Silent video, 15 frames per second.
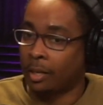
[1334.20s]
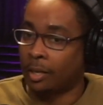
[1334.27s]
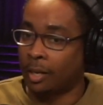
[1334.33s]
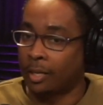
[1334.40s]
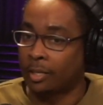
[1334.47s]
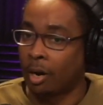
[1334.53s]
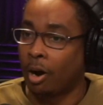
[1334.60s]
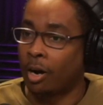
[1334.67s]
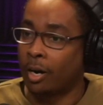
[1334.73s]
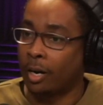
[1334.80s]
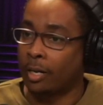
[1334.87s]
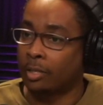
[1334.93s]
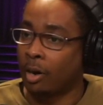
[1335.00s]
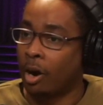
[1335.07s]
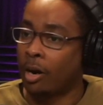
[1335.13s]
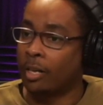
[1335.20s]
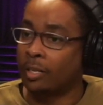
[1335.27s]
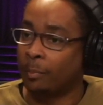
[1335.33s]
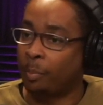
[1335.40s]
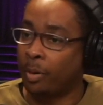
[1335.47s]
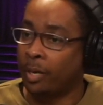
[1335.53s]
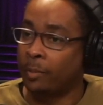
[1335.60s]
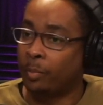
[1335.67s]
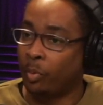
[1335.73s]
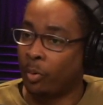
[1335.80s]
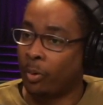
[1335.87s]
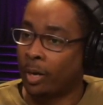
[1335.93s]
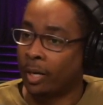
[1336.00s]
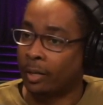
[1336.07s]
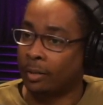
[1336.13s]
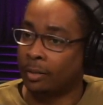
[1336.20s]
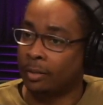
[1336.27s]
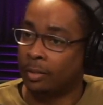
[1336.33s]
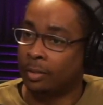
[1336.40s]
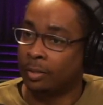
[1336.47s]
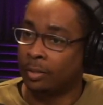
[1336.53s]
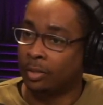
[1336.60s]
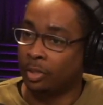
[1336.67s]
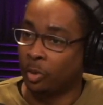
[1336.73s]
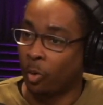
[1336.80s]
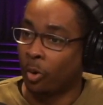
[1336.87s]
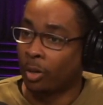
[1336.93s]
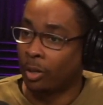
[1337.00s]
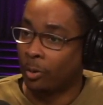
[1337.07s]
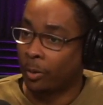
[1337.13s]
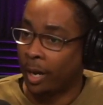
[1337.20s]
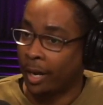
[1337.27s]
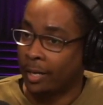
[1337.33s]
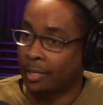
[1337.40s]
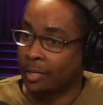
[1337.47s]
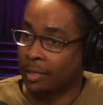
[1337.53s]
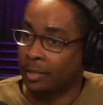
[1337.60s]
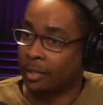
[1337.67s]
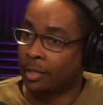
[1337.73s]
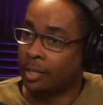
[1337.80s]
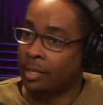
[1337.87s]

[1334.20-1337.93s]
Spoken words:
It's harder to pinpoint your location.